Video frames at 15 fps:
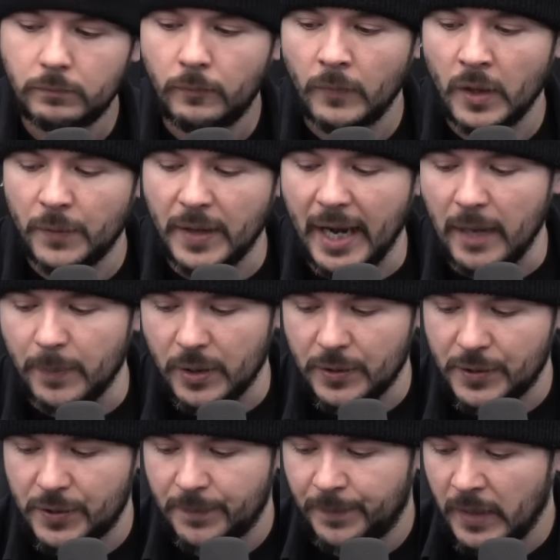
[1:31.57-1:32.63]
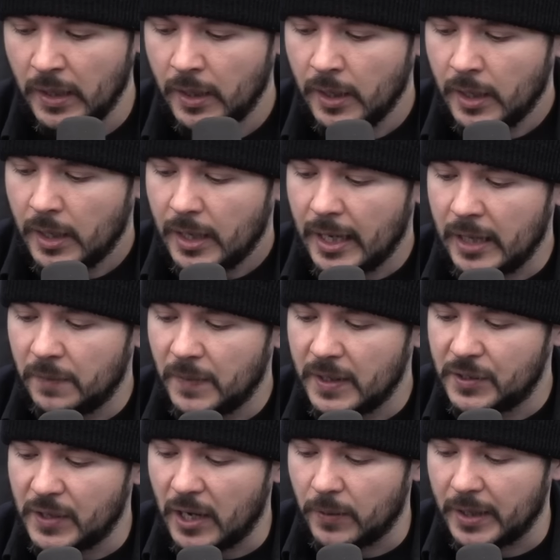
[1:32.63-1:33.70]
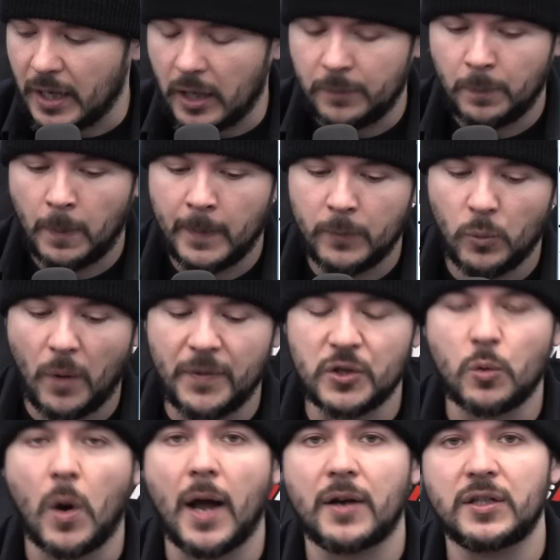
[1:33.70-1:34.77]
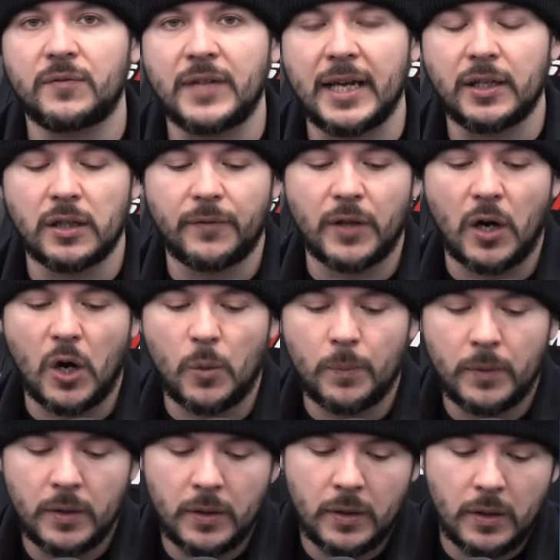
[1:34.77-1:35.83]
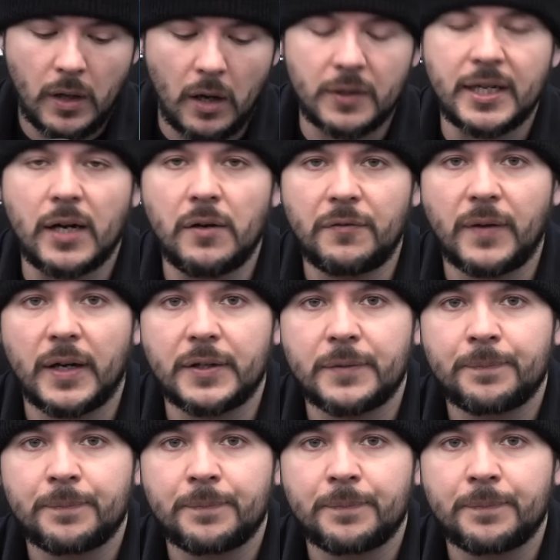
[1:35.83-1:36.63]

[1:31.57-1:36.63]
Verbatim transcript: The neighbors in this area where the squatters have taken over the home are terrified.